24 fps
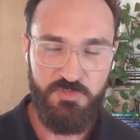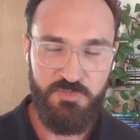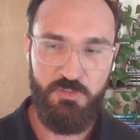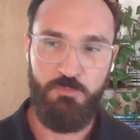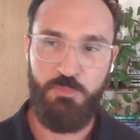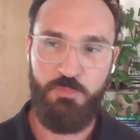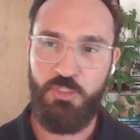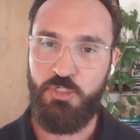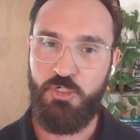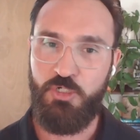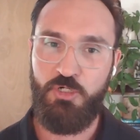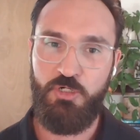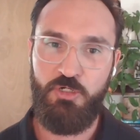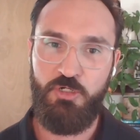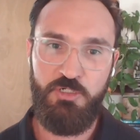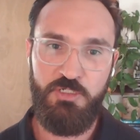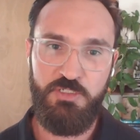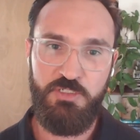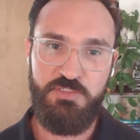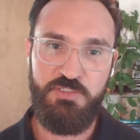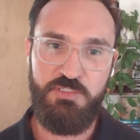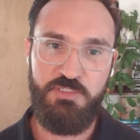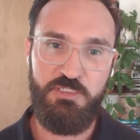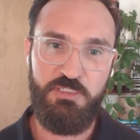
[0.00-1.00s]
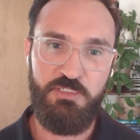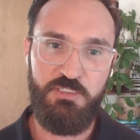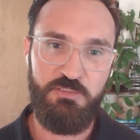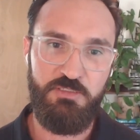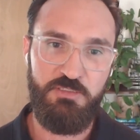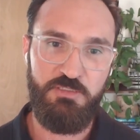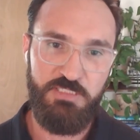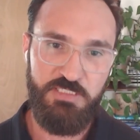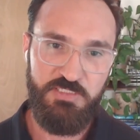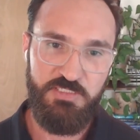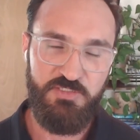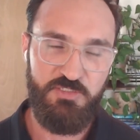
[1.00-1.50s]
So I'm going to encourage the
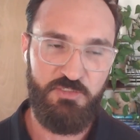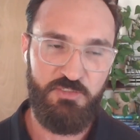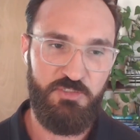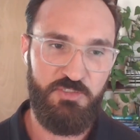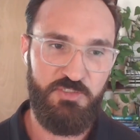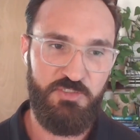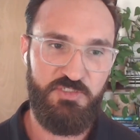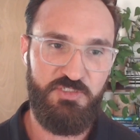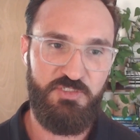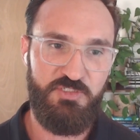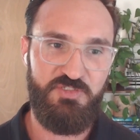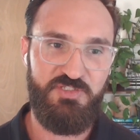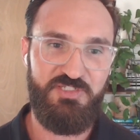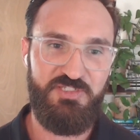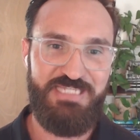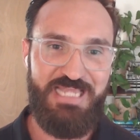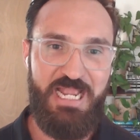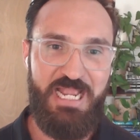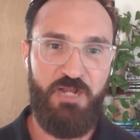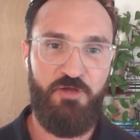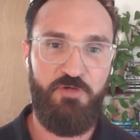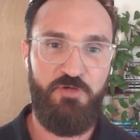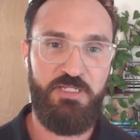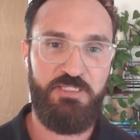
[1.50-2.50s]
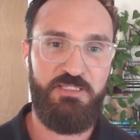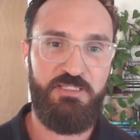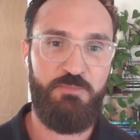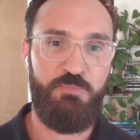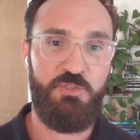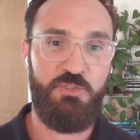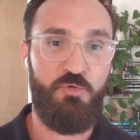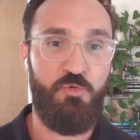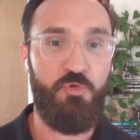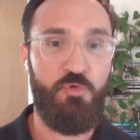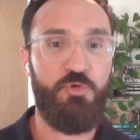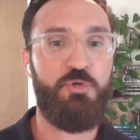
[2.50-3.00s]
listeners to stack rank
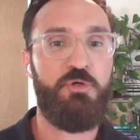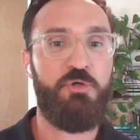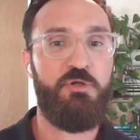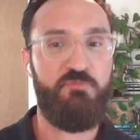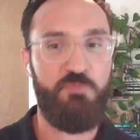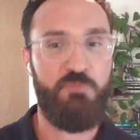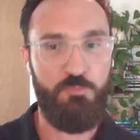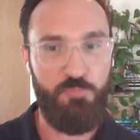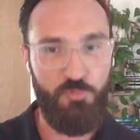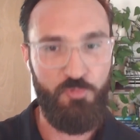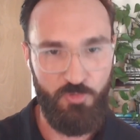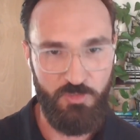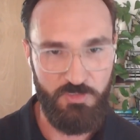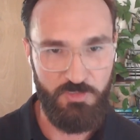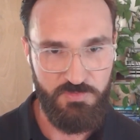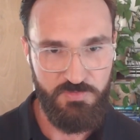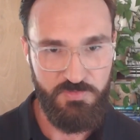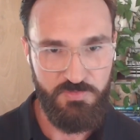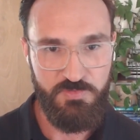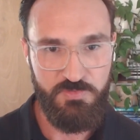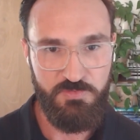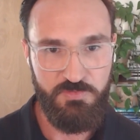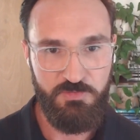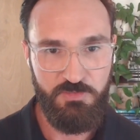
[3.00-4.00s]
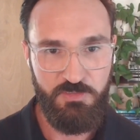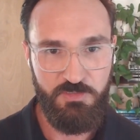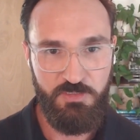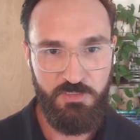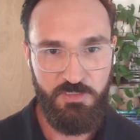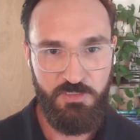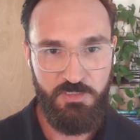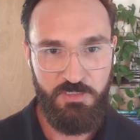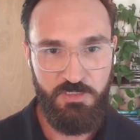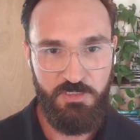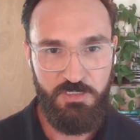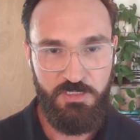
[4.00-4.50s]
them in order of importance,
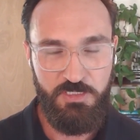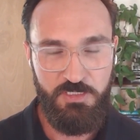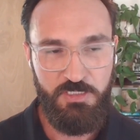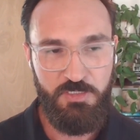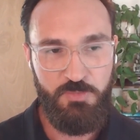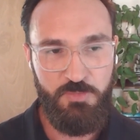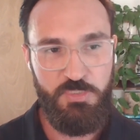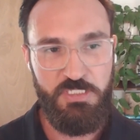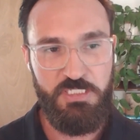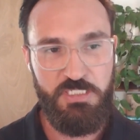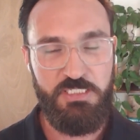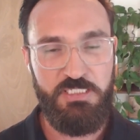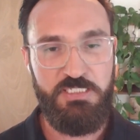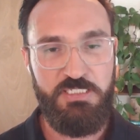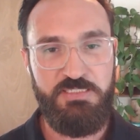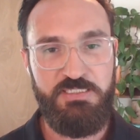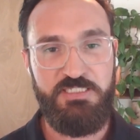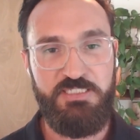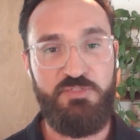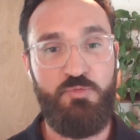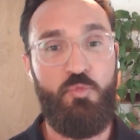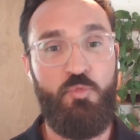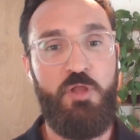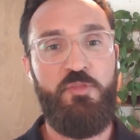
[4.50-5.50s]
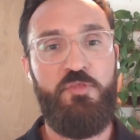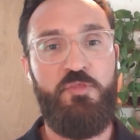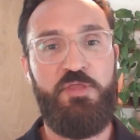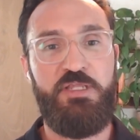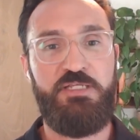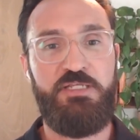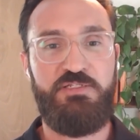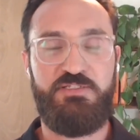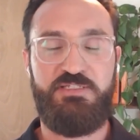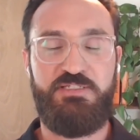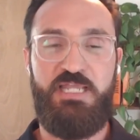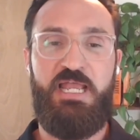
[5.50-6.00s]
because it's one
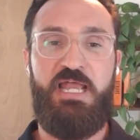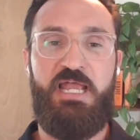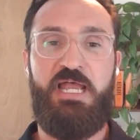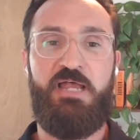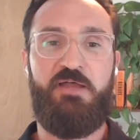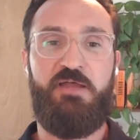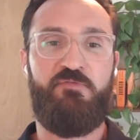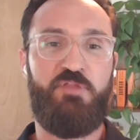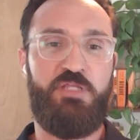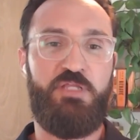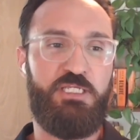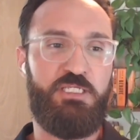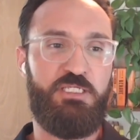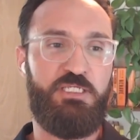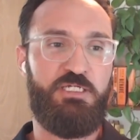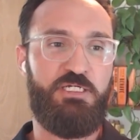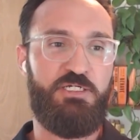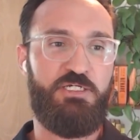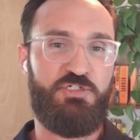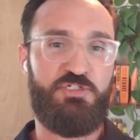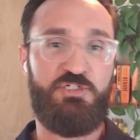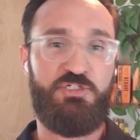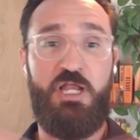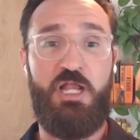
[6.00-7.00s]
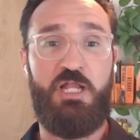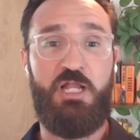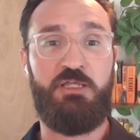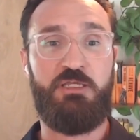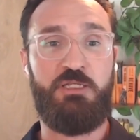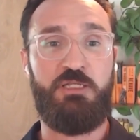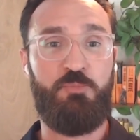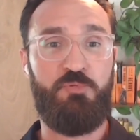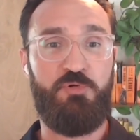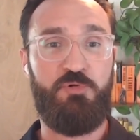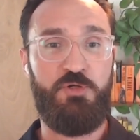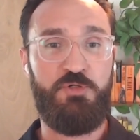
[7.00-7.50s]
thing just to have like a
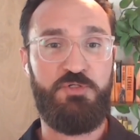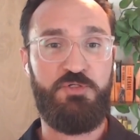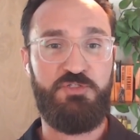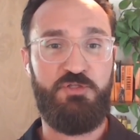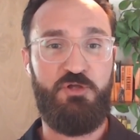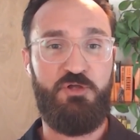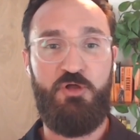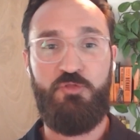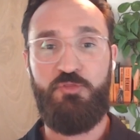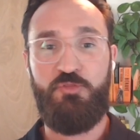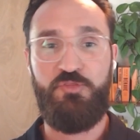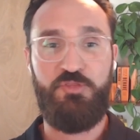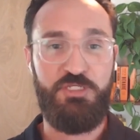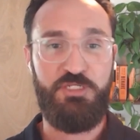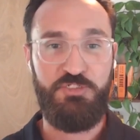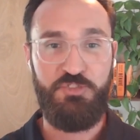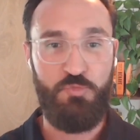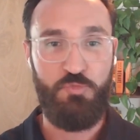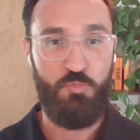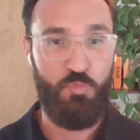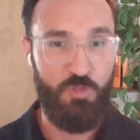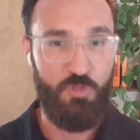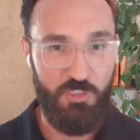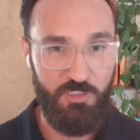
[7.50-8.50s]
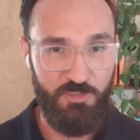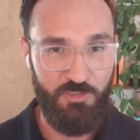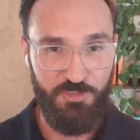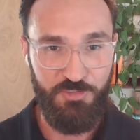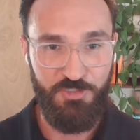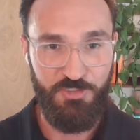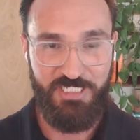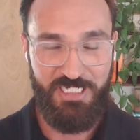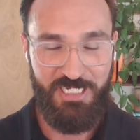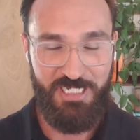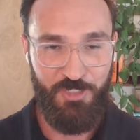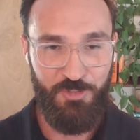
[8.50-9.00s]
shotgun approach to all the things you want on
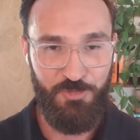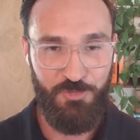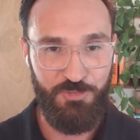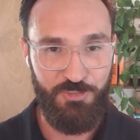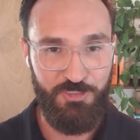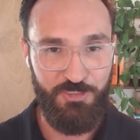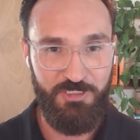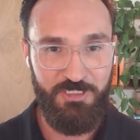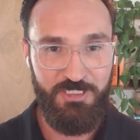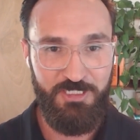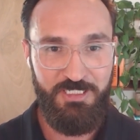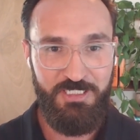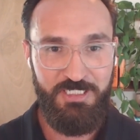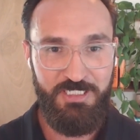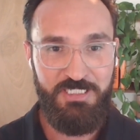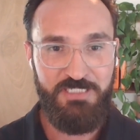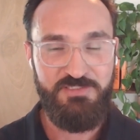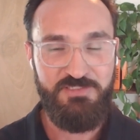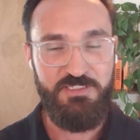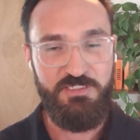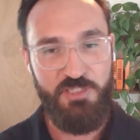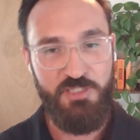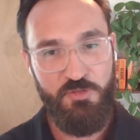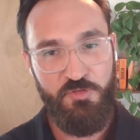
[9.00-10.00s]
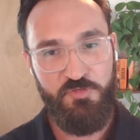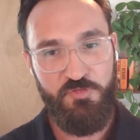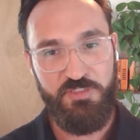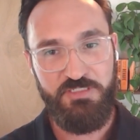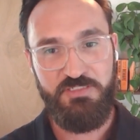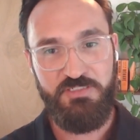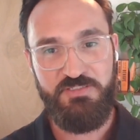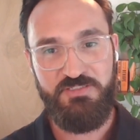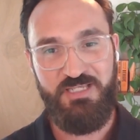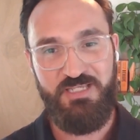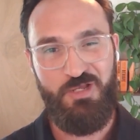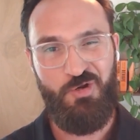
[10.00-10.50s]
your calendar. It's another
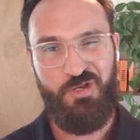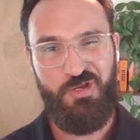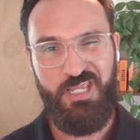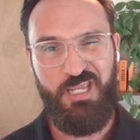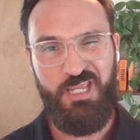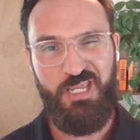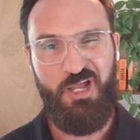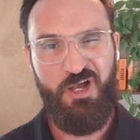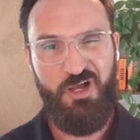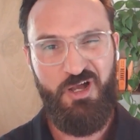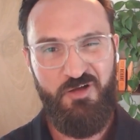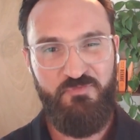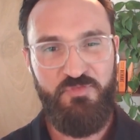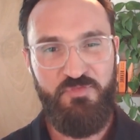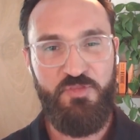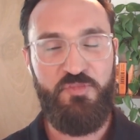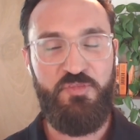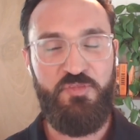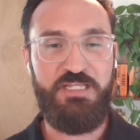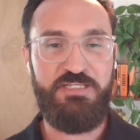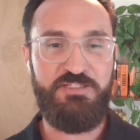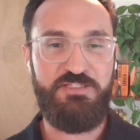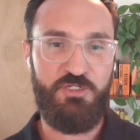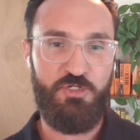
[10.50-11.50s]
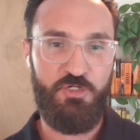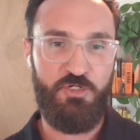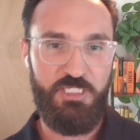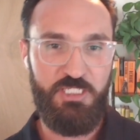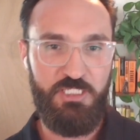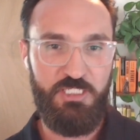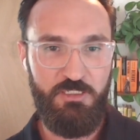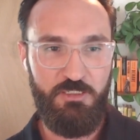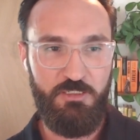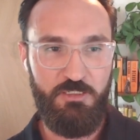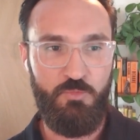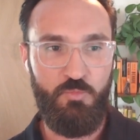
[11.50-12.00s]
thing to say, okay, of the things that are
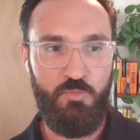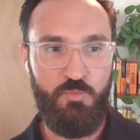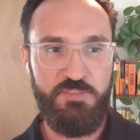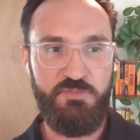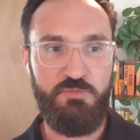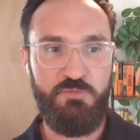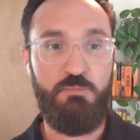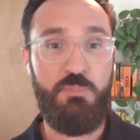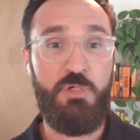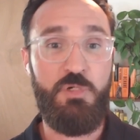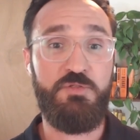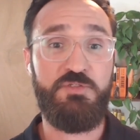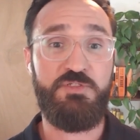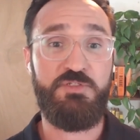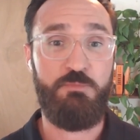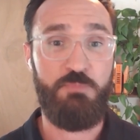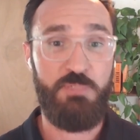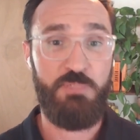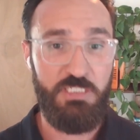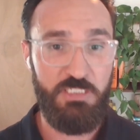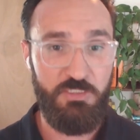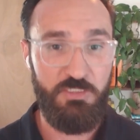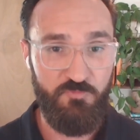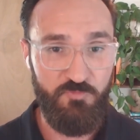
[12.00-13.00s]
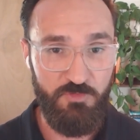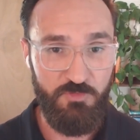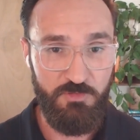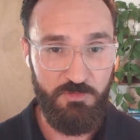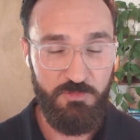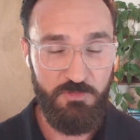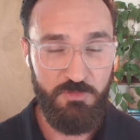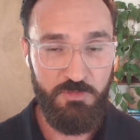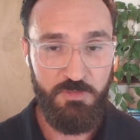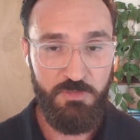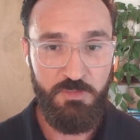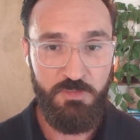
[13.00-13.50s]
here, what's most
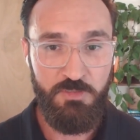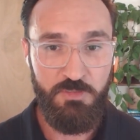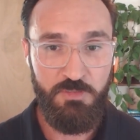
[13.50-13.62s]
meaningful?